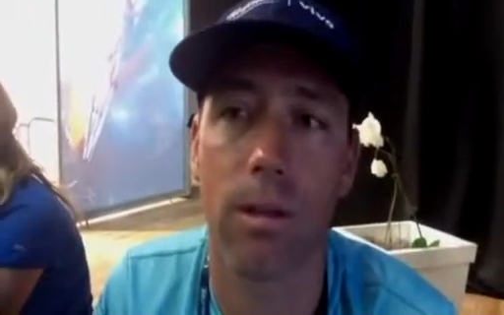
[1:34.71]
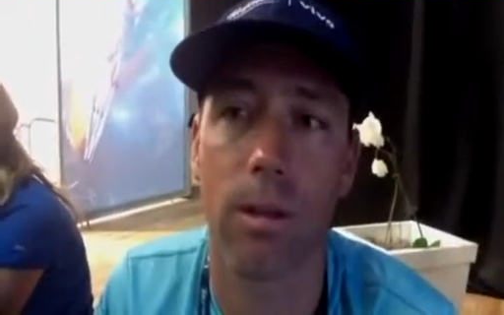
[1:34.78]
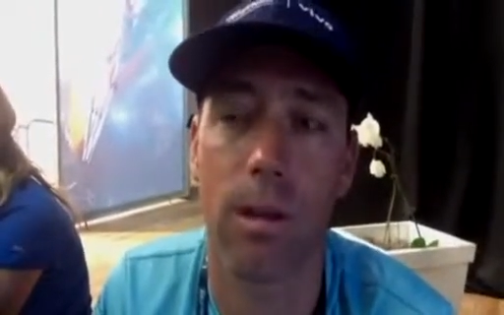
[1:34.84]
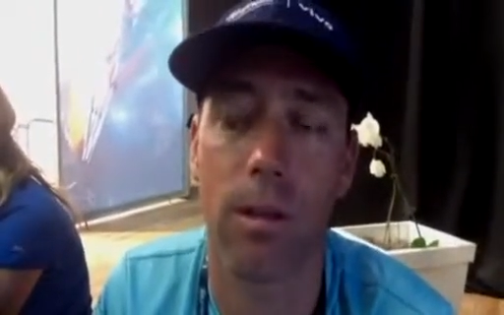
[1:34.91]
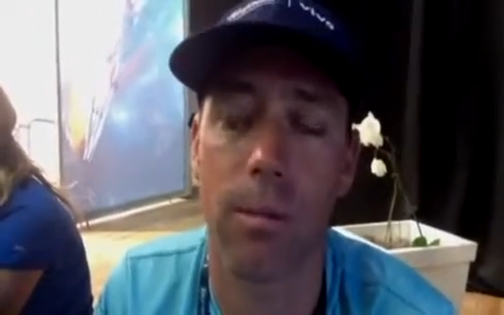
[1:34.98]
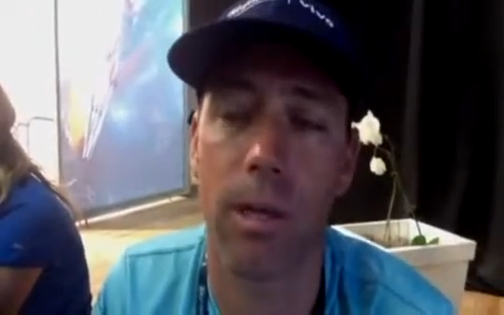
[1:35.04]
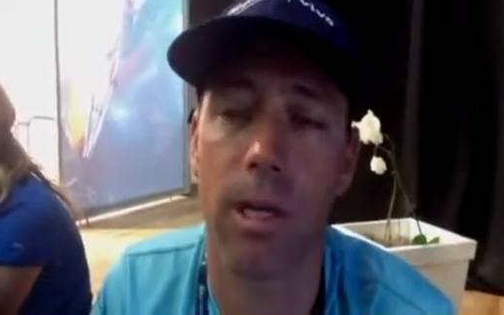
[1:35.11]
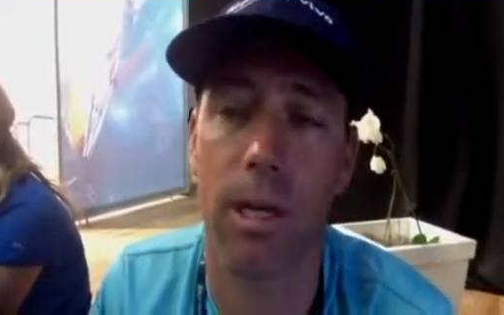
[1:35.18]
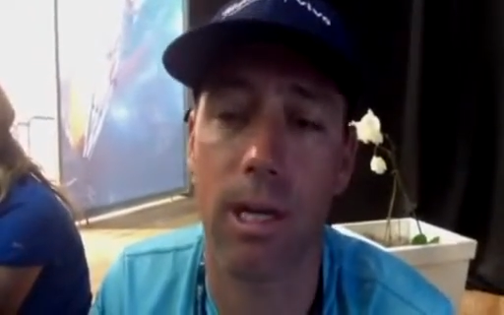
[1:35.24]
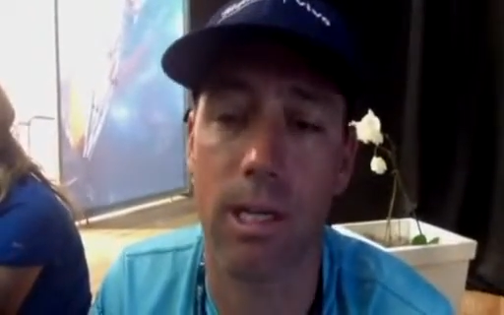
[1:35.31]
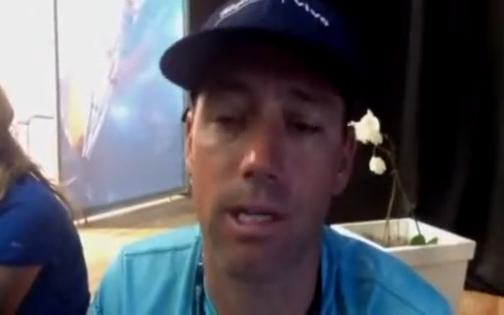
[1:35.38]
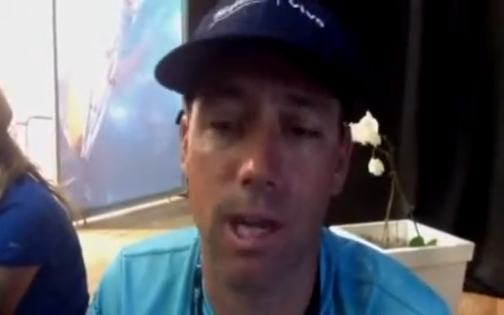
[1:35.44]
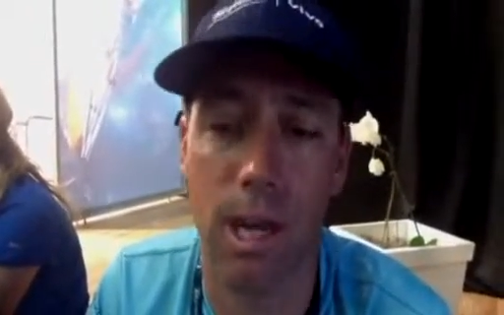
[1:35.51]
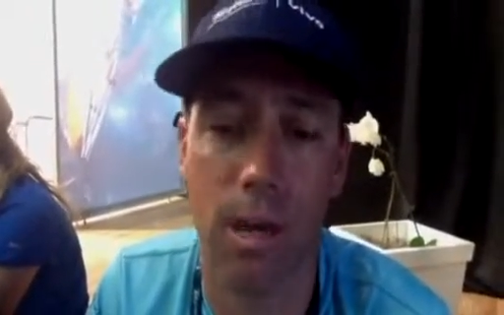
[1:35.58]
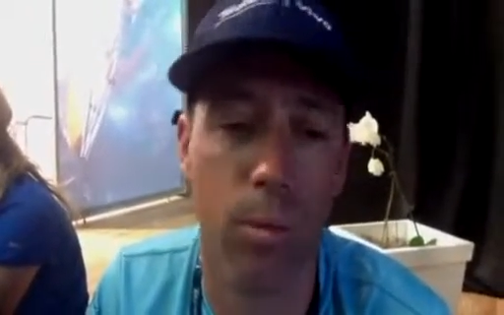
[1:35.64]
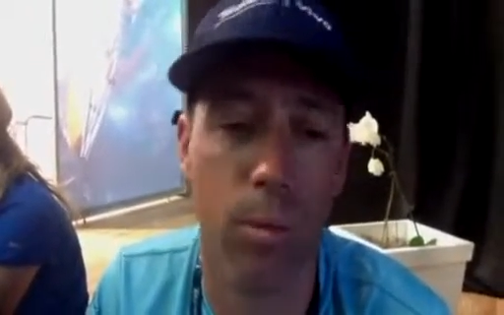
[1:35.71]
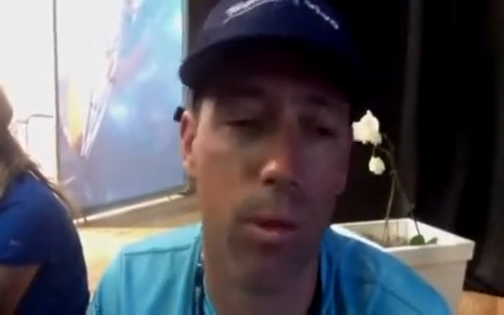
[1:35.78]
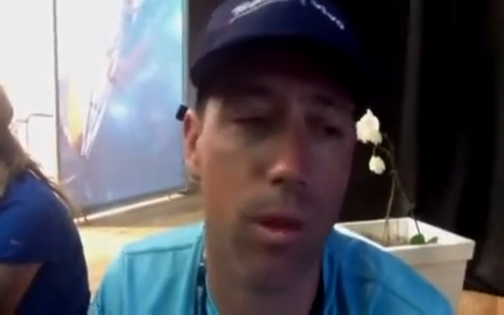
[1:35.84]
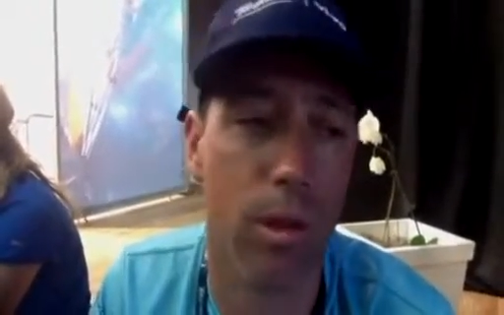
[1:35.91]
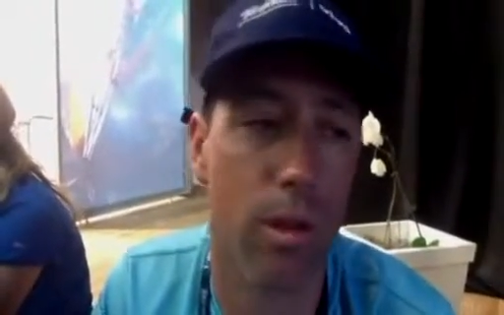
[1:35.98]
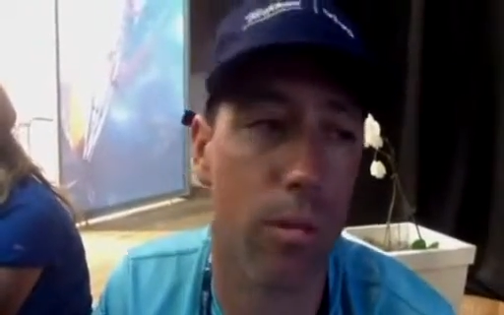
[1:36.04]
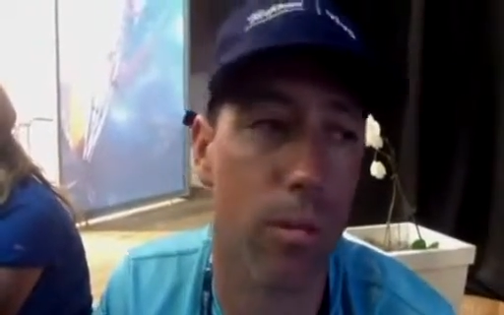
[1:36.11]
the America's Cup
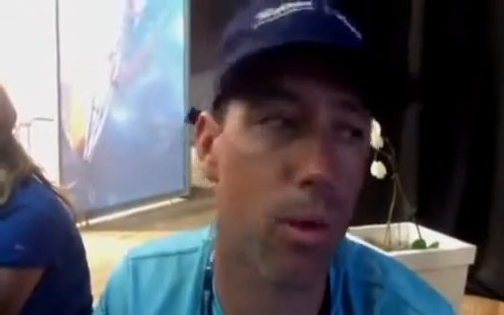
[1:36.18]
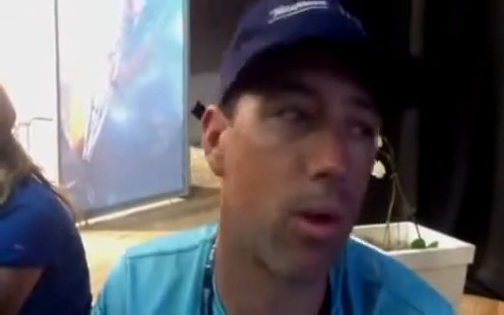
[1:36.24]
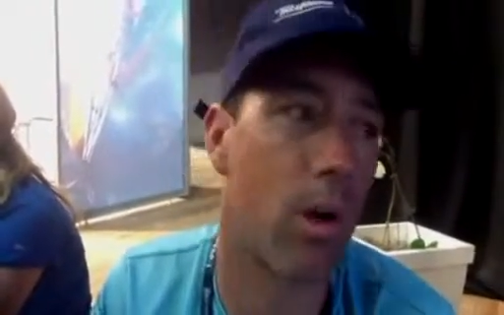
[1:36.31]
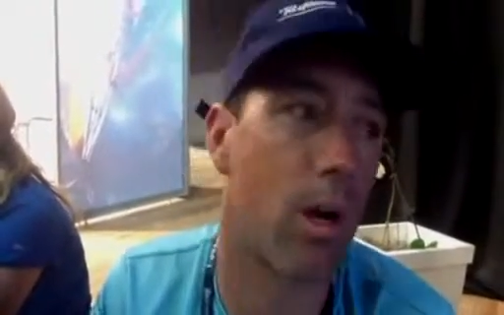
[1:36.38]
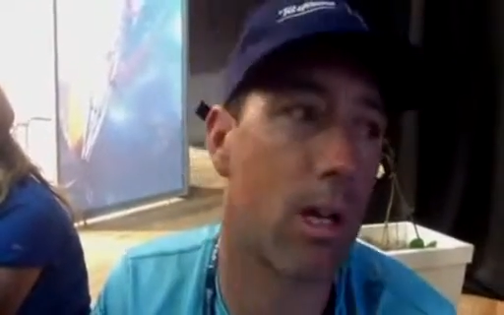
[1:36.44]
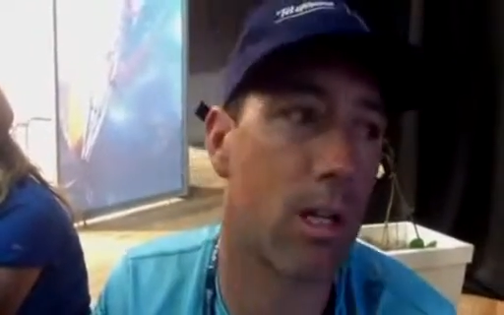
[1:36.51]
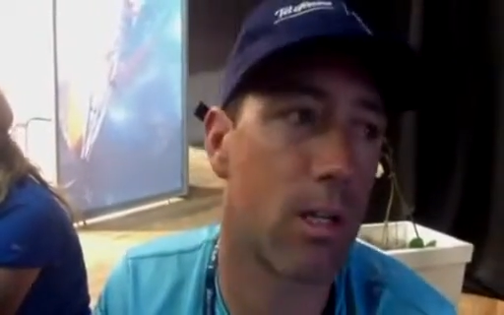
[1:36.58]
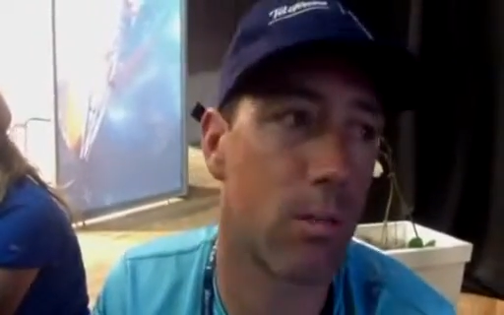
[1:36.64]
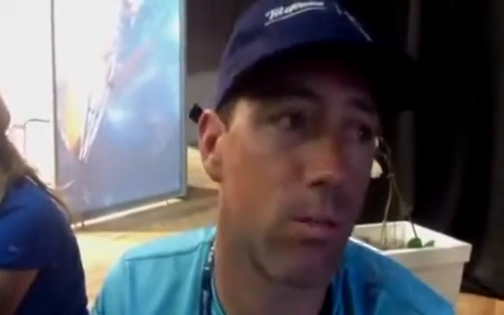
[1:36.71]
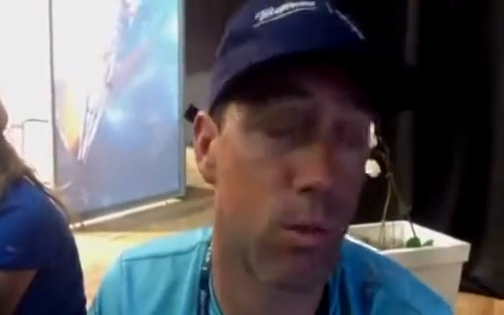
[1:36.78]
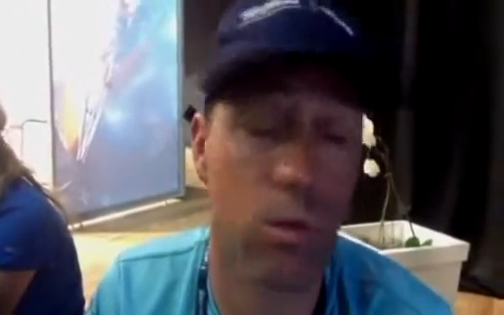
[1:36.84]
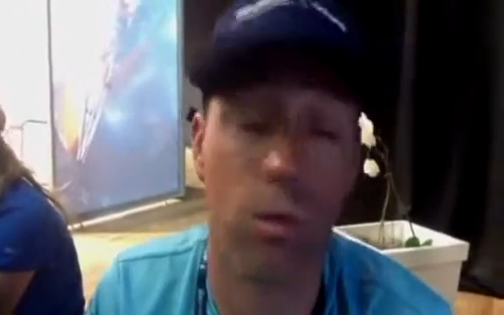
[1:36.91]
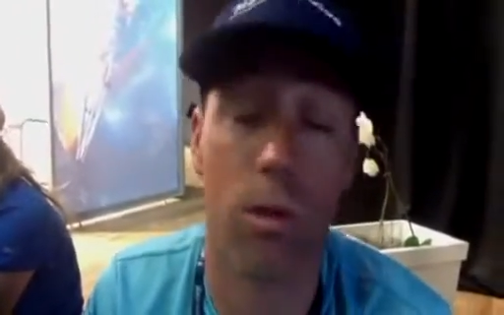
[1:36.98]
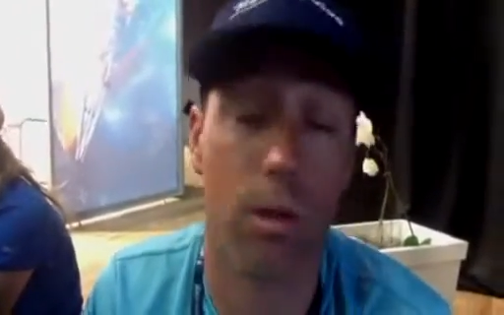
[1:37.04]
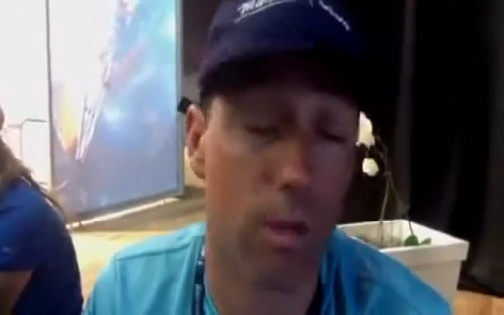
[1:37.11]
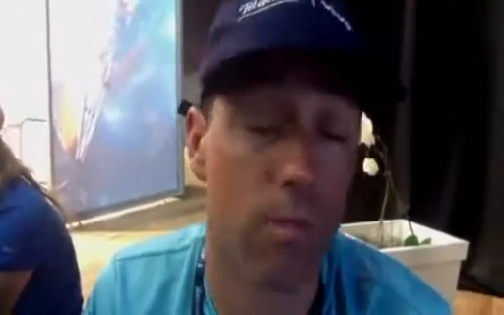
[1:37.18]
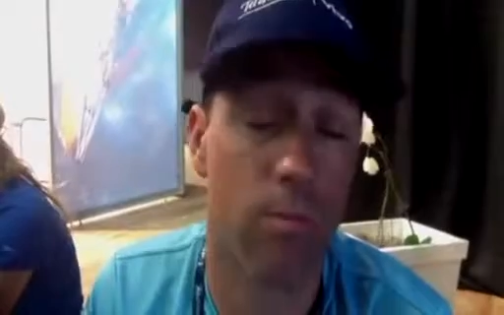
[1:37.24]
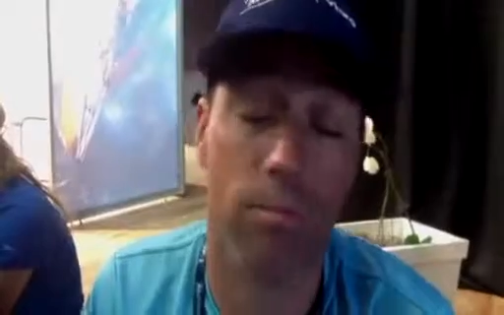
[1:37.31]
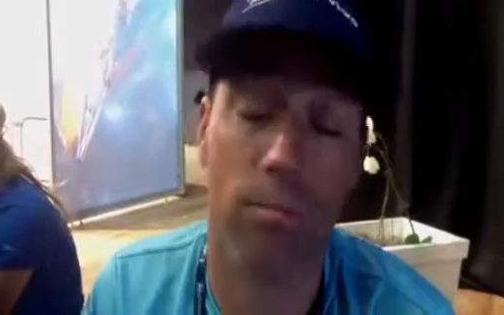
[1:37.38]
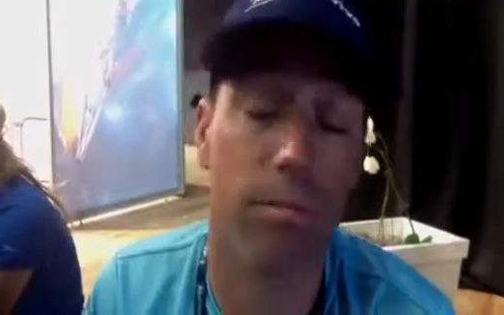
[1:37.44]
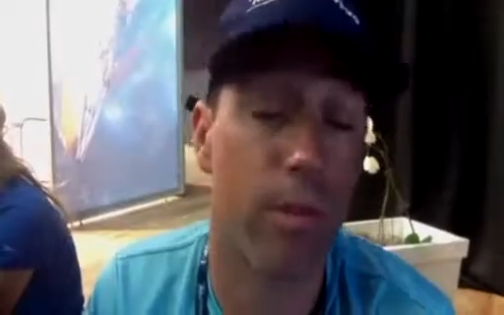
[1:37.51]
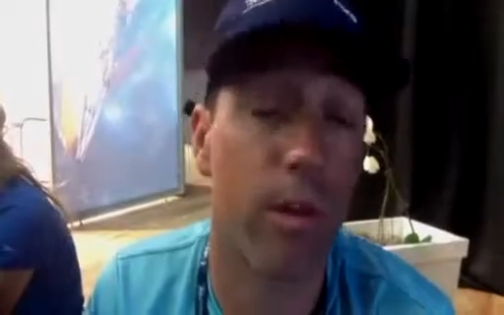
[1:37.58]
with the monohulls was something
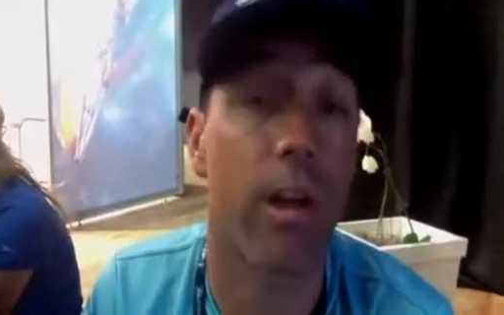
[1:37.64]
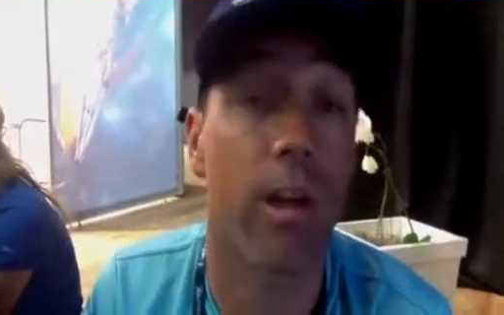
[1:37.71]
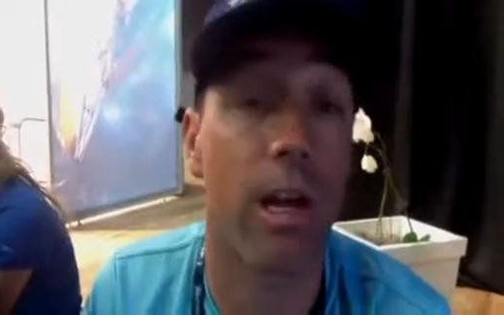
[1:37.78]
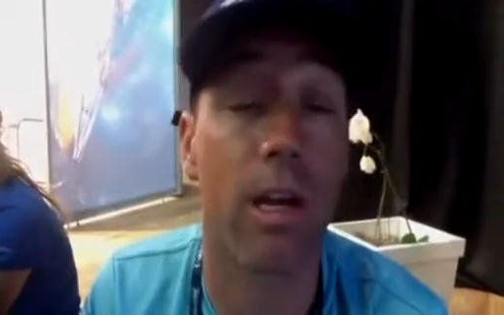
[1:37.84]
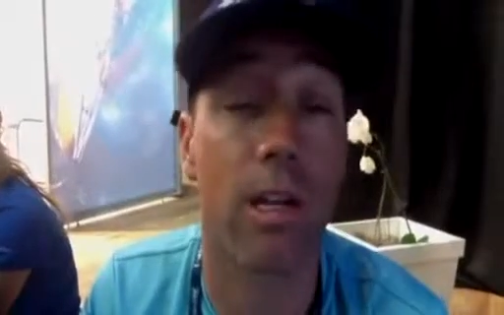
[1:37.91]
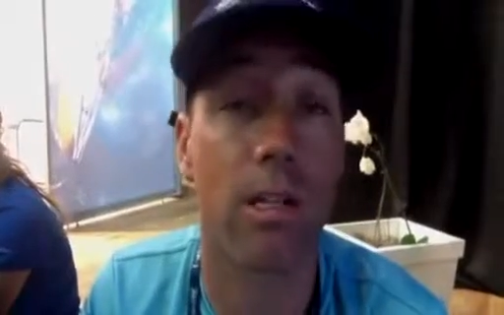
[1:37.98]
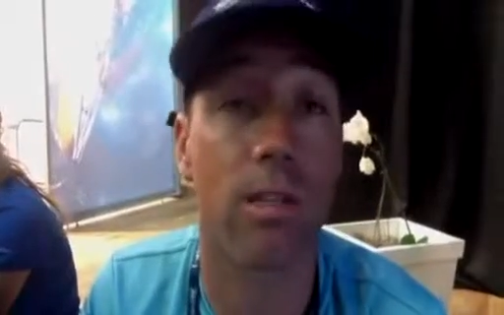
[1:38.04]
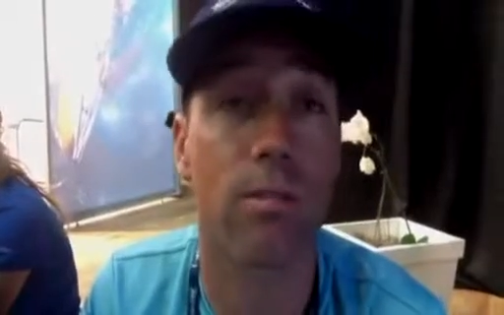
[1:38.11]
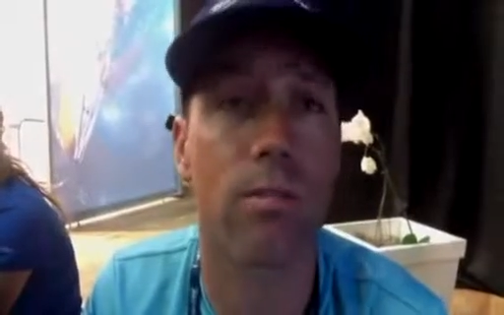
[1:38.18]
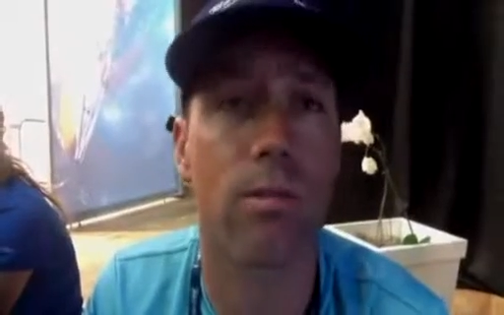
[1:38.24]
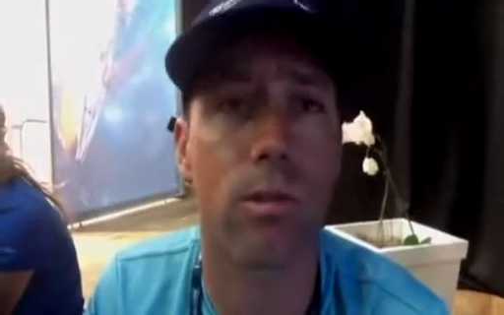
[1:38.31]
very nice.